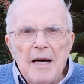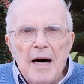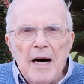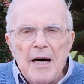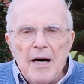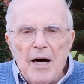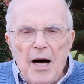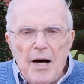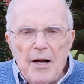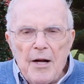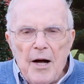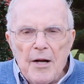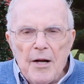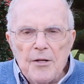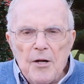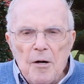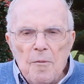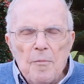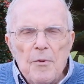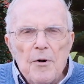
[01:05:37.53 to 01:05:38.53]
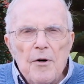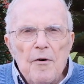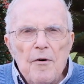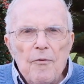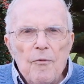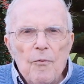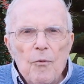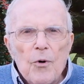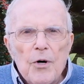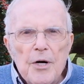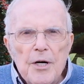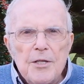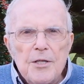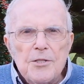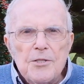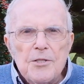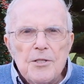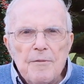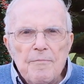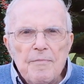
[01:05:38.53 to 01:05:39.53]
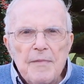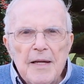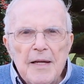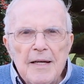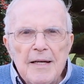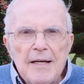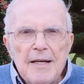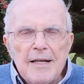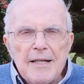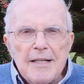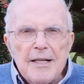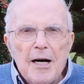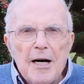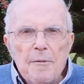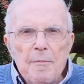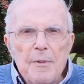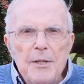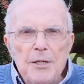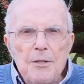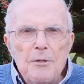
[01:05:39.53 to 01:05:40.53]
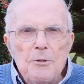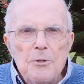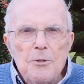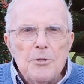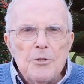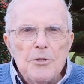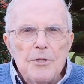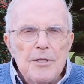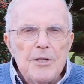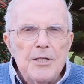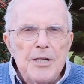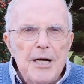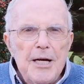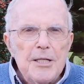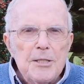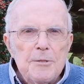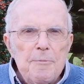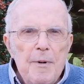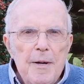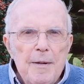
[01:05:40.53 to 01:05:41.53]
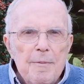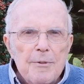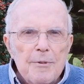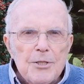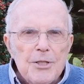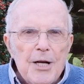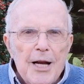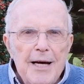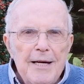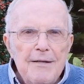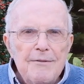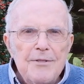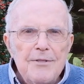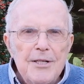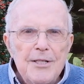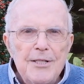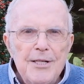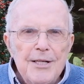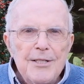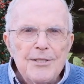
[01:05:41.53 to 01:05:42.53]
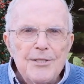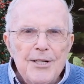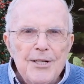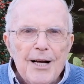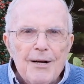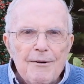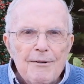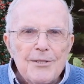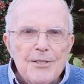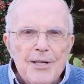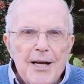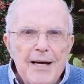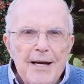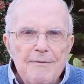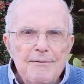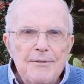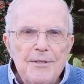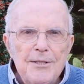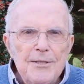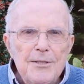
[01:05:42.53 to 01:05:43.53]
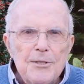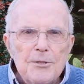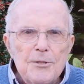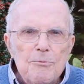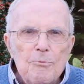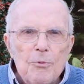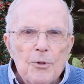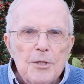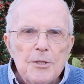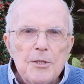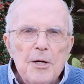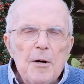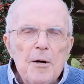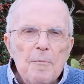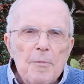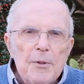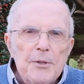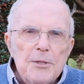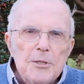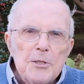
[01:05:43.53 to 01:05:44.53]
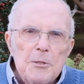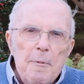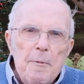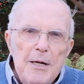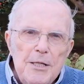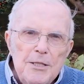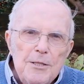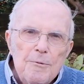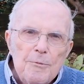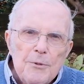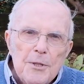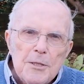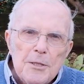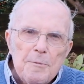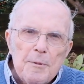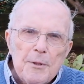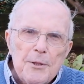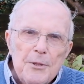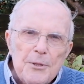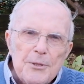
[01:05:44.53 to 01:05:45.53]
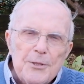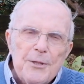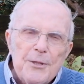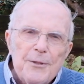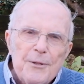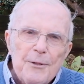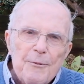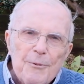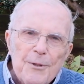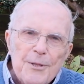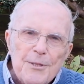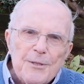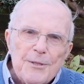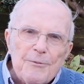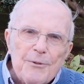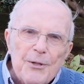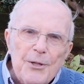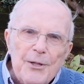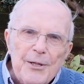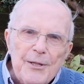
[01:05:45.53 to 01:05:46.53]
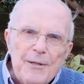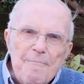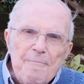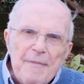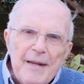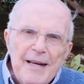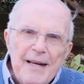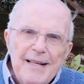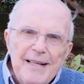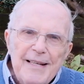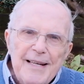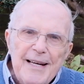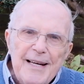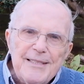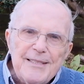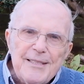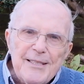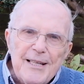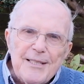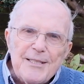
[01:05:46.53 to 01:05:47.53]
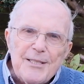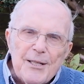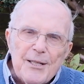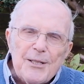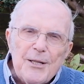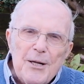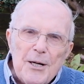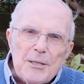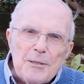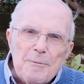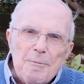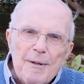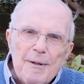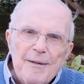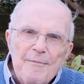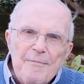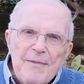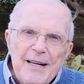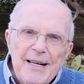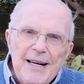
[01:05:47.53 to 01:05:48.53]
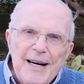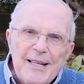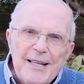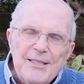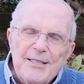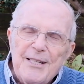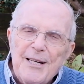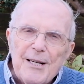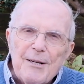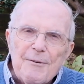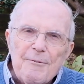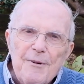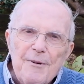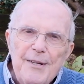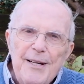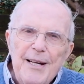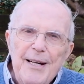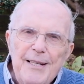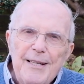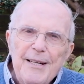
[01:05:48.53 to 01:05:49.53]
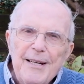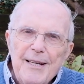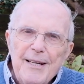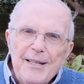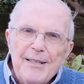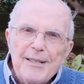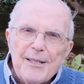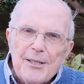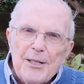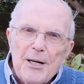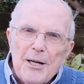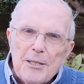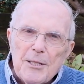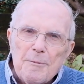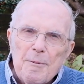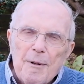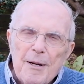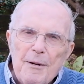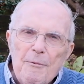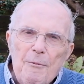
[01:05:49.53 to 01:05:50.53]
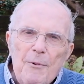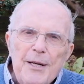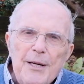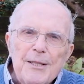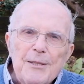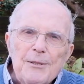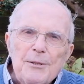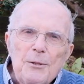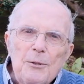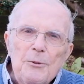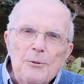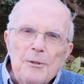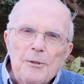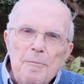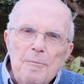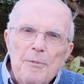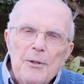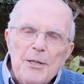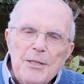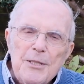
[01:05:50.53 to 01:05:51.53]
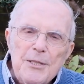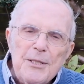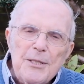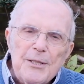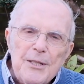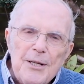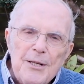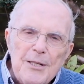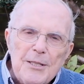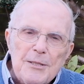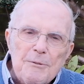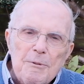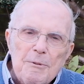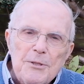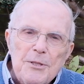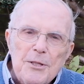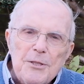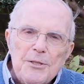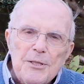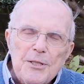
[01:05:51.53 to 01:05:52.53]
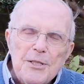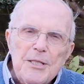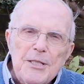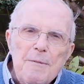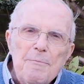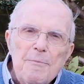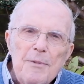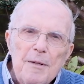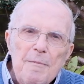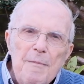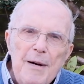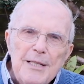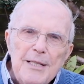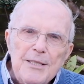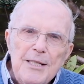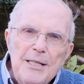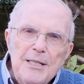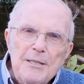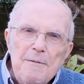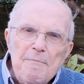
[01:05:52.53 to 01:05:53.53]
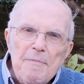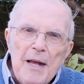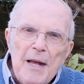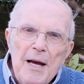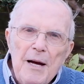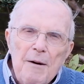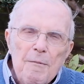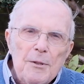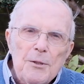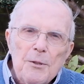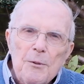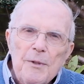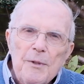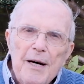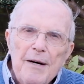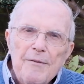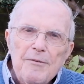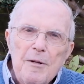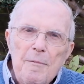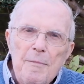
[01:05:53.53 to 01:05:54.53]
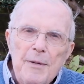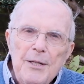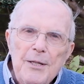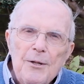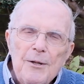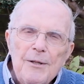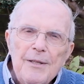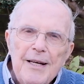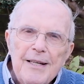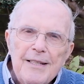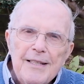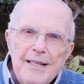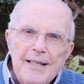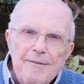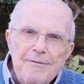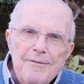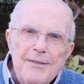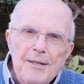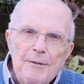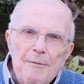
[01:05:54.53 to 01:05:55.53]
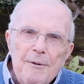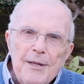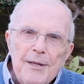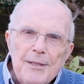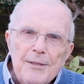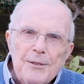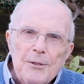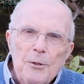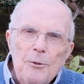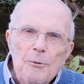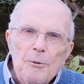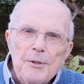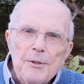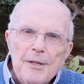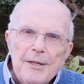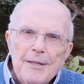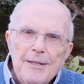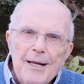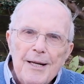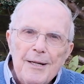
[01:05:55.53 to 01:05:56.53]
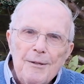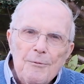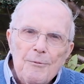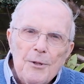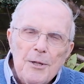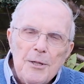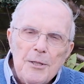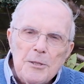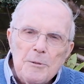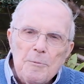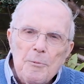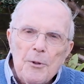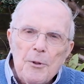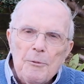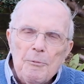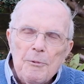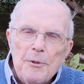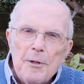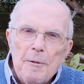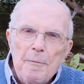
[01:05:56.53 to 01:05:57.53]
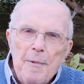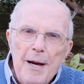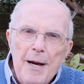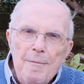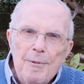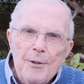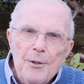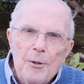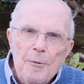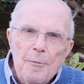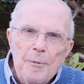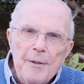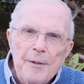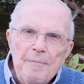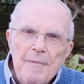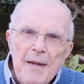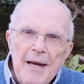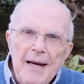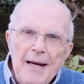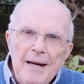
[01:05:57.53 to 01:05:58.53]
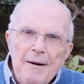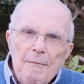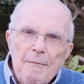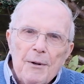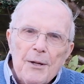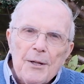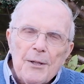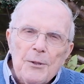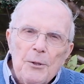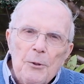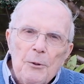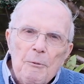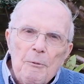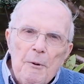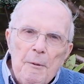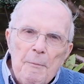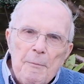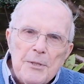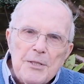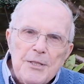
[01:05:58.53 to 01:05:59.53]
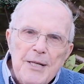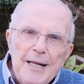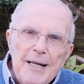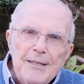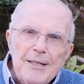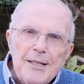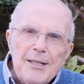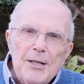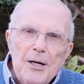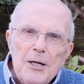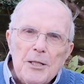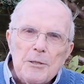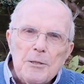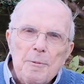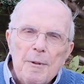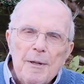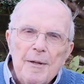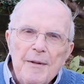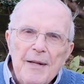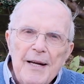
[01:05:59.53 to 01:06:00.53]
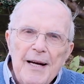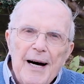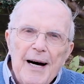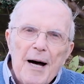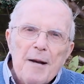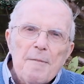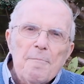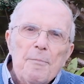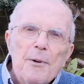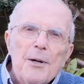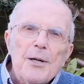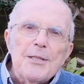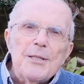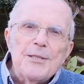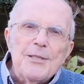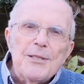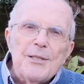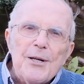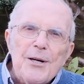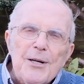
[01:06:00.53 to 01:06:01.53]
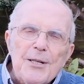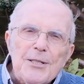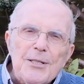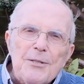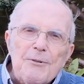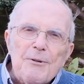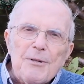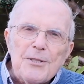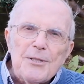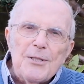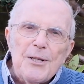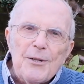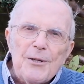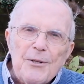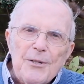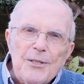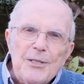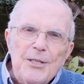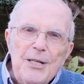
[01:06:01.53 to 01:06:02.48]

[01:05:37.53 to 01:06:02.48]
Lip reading: a number of words can be used to change people's lives, to change children's lives. It's just words, but they're special words because they're the words of God. It's the gospel, and children need the gospel. And we can go to boys and girls with just a simple message. We don't have to be all that gifted. We can go with our little wordless book with our Bible open. We can go and we present the gospel, and boys and girls trust the Lord